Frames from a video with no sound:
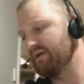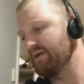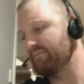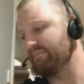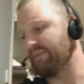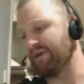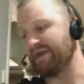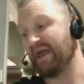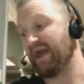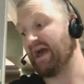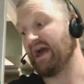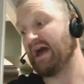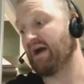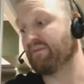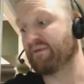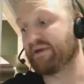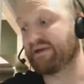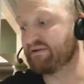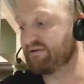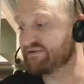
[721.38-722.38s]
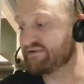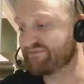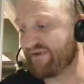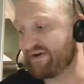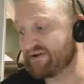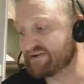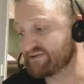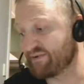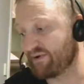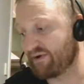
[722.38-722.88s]
But yeah, I mean, as
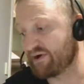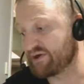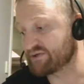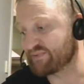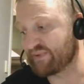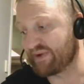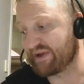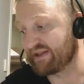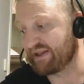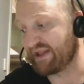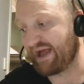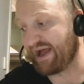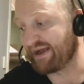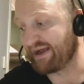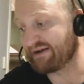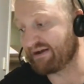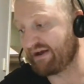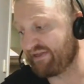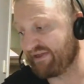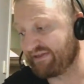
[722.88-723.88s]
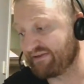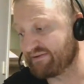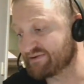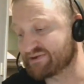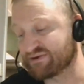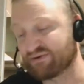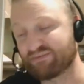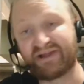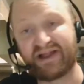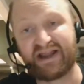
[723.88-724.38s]
far as the Warriors went, like, I think there was
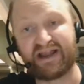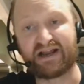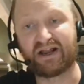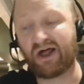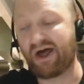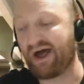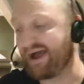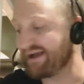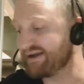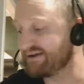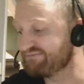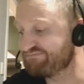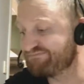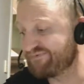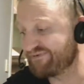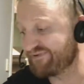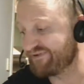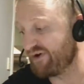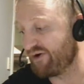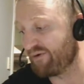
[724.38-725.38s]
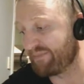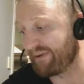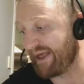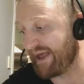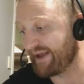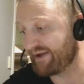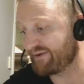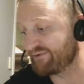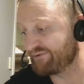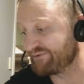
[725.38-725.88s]
still plenty to like. Noah
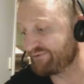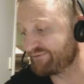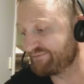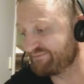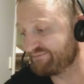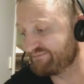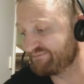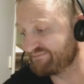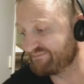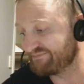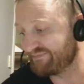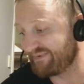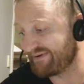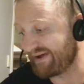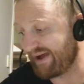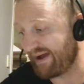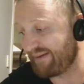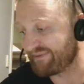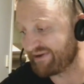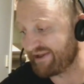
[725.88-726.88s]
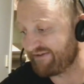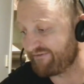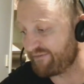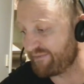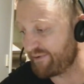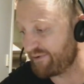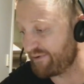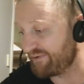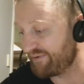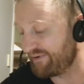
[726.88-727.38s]
Blake was
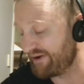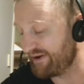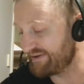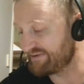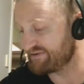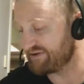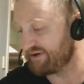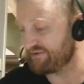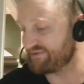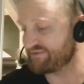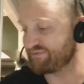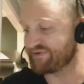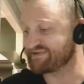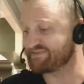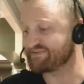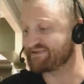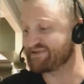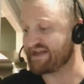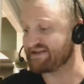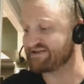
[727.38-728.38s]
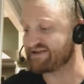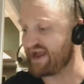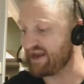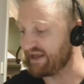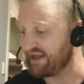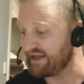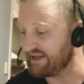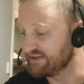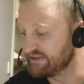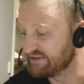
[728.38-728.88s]
unbelievable. Sorry, I just wrote some stats down
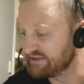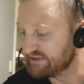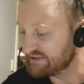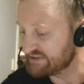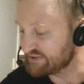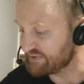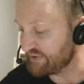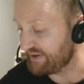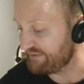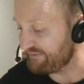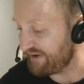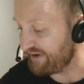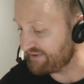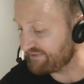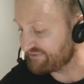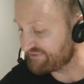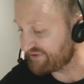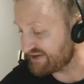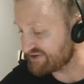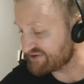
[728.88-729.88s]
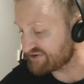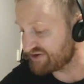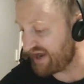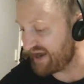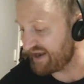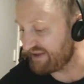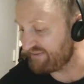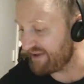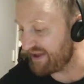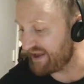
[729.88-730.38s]
here. 20 runs,
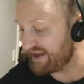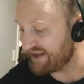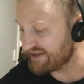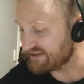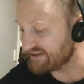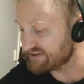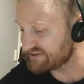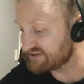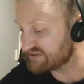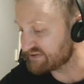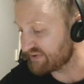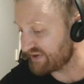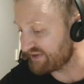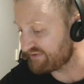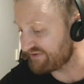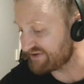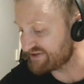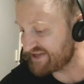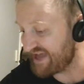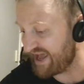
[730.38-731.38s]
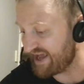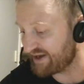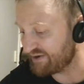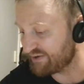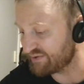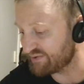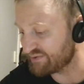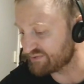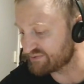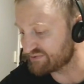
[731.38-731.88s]
180 meters, 23
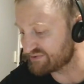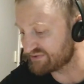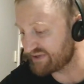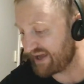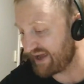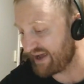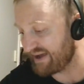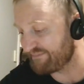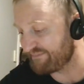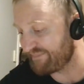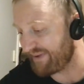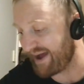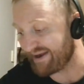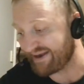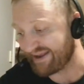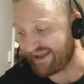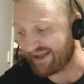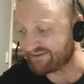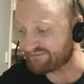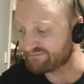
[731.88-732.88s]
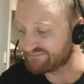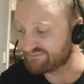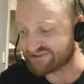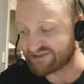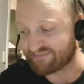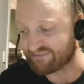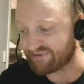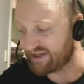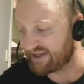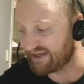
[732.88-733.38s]
tackles. Barnett,
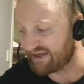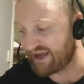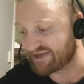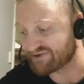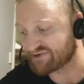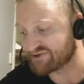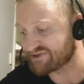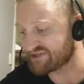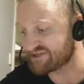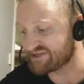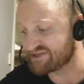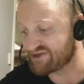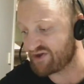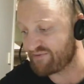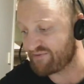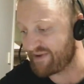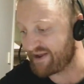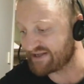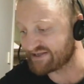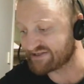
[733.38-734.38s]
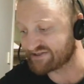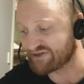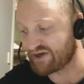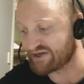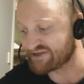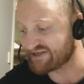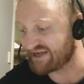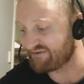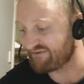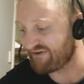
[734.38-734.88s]
similar, 162 meters,
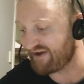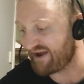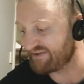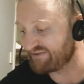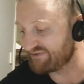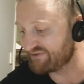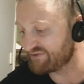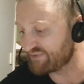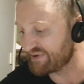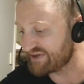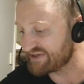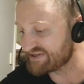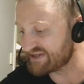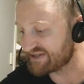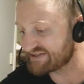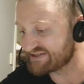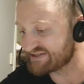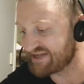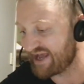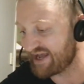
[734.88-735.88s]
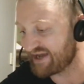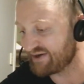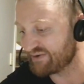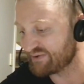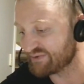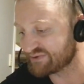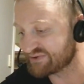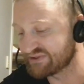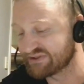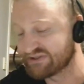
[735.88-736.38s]
19 runs, 26
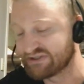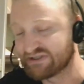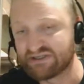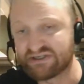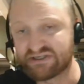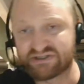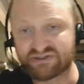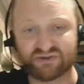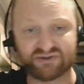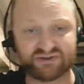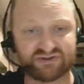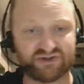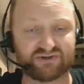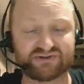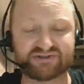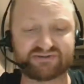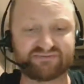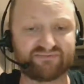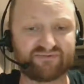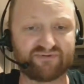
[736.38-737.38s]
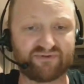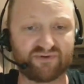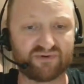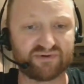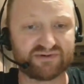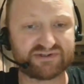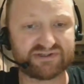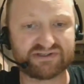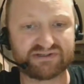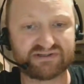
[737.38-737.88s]
tackles. Sean Johnson
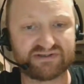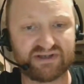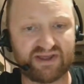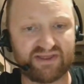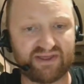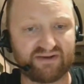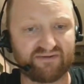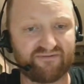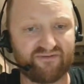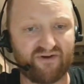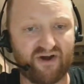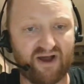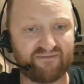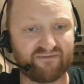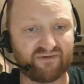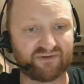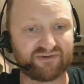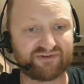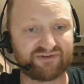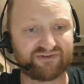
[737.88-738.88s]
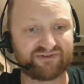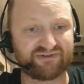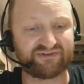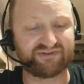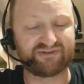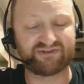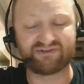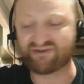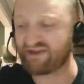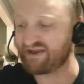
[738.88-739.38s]
forced, I think, 5 or
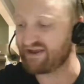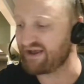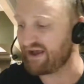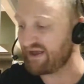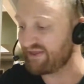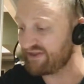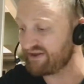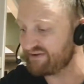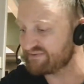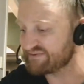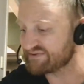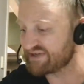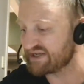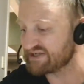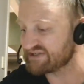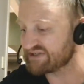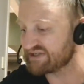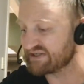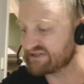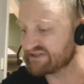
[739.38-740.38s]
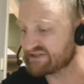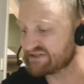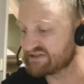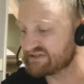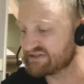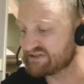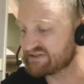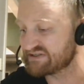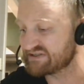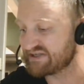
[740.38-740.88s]
6. I think it was actually
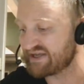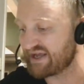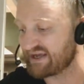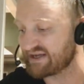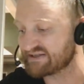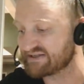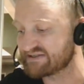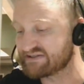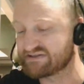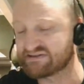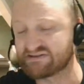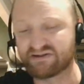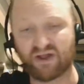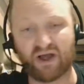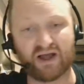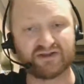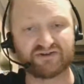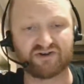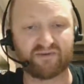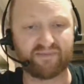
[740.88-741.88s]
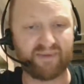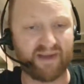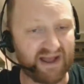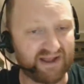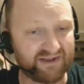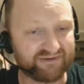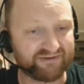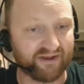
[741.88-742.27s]
6 line dropouts.